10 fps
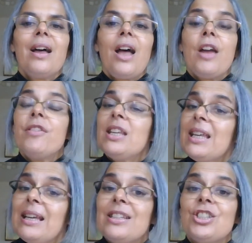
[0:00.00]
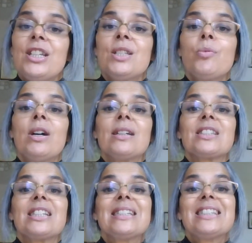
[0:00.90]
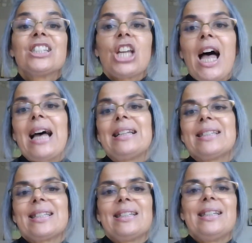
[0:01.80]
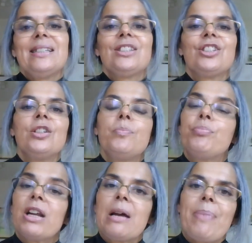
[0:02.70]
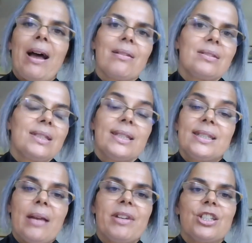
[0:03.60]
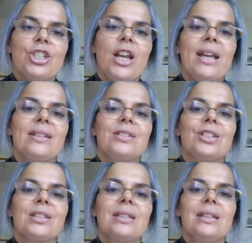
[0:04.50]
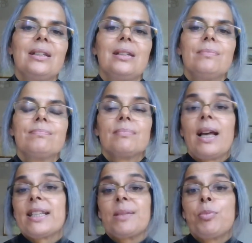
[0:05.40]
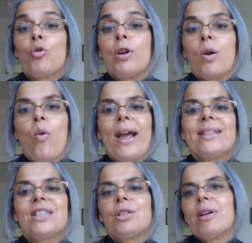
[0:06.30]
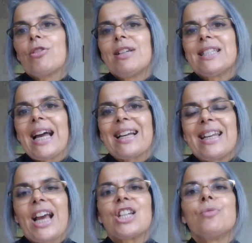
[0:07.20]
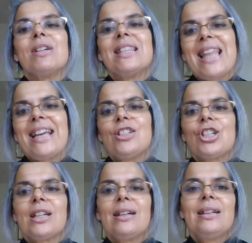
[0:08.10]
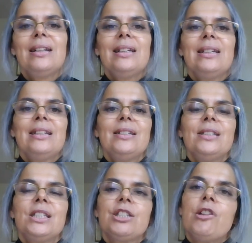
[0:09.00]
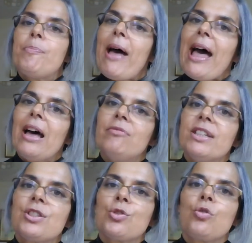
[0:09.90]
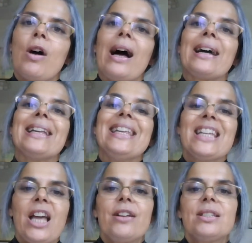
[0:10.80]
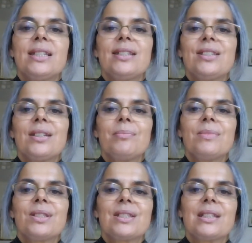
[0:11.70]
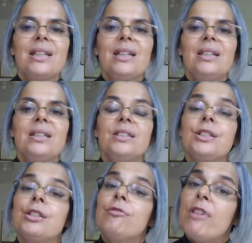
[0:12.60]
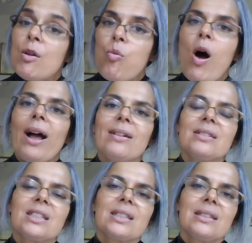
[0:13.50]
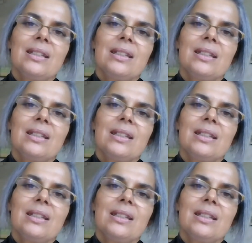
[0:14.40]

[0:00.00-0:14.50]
Over the years, she's worked tirelessly to bring about systemic change, exploring ways to increase our connection with nature, to repair and restore our ecosystems, to rewild,